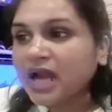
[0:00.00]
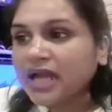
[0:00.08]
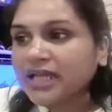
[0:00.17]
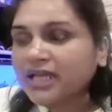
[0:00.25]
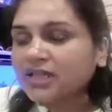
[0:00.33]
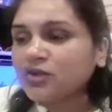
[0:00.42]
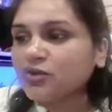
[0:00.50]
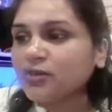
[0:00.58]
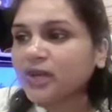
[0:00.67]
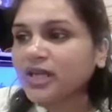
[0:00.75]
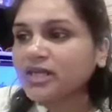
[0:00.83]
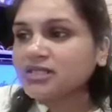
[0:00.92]
Another
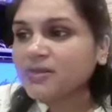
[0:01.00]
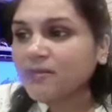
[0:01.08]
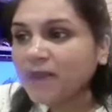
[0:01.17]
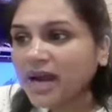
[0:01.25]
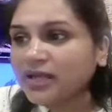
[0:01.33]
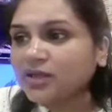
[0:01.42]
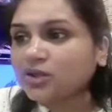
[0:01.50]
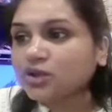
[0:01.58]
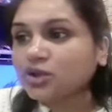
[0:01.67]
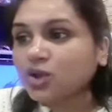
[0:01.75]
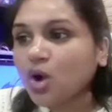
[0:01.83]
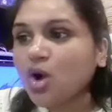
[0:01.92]
rubric is the mind
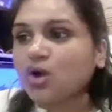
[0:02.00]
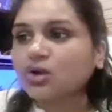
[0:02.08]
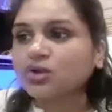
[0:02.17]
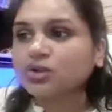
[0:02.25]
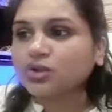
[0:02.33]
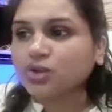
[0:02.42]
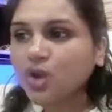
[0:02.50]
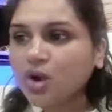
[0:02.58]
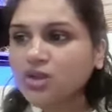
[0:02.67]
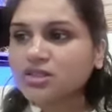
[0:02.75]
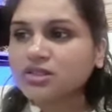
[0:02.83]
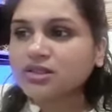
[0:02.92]

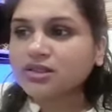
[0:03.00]
talks